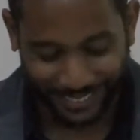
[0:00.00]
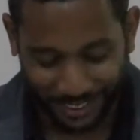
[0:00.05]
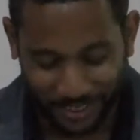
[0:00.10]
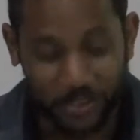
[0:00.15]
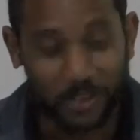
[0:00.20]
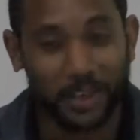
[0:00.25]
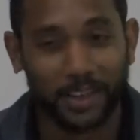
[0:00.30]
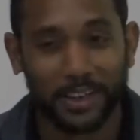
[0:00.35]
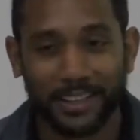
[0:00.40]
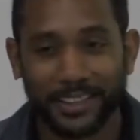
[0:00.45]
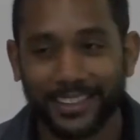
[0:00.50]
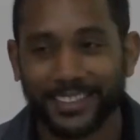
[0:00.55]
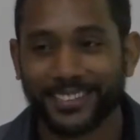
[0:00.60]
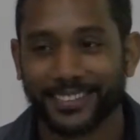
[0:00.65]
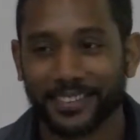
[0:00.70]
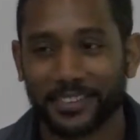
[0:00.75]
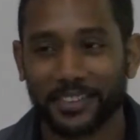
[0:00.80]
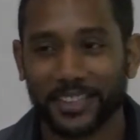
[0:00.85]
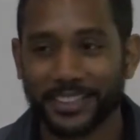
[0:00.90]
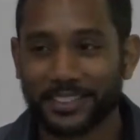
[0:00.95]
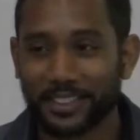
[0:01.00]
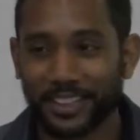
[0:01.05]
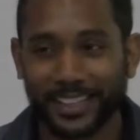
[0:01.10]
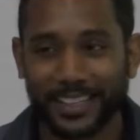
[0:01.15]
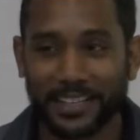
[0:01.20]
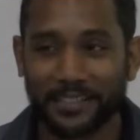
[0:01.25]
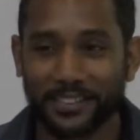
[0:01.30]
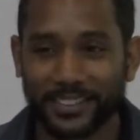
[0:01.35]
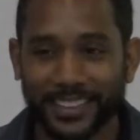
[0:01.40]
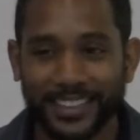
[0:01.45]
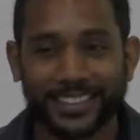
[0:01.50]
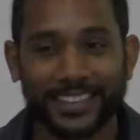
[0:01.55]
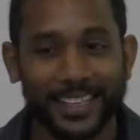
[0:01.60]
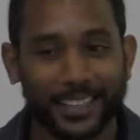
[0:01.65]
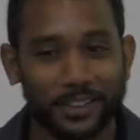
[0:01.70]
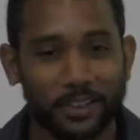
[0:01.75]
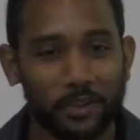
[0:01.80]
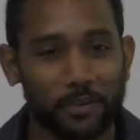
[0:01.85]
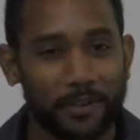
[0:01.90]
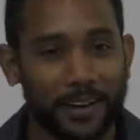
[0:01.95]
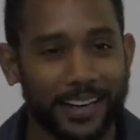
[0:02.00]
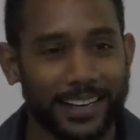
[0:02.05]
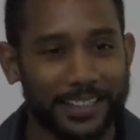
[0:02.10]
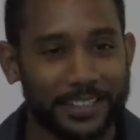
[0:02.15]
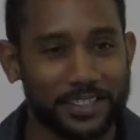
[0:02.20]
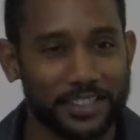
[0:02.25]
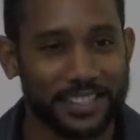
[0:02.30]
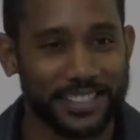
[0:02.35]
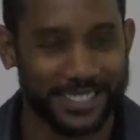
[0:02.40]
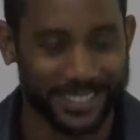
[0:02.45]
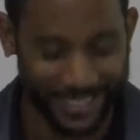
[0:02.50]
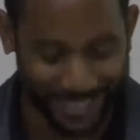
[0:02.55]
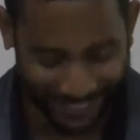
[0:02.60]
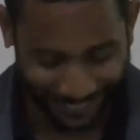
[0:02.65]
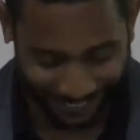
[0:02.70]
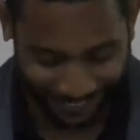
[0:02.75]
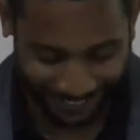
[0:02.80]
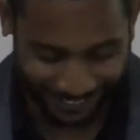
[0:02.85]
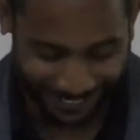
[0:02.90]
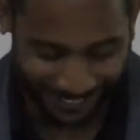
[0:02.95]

We're just going to leave it at that. No phallic trees, right?